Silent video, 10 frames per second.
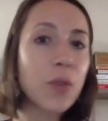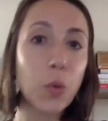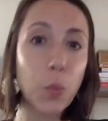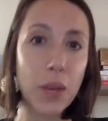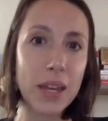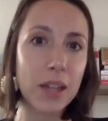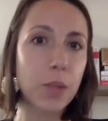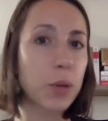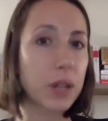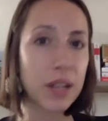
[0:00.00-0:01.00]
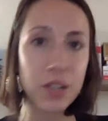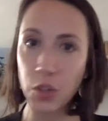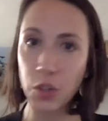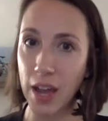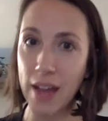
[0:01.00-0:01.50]
of your week. Put
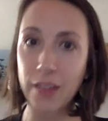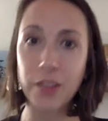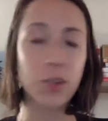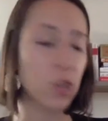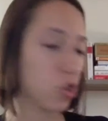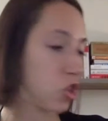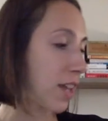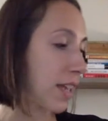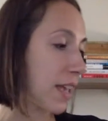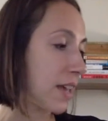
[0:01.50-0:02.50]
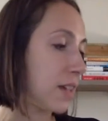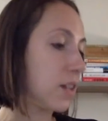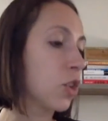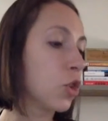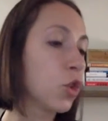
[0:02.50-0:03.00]
it in your calendar to check
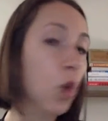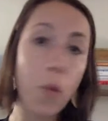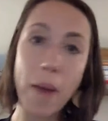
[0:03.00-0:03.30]
in.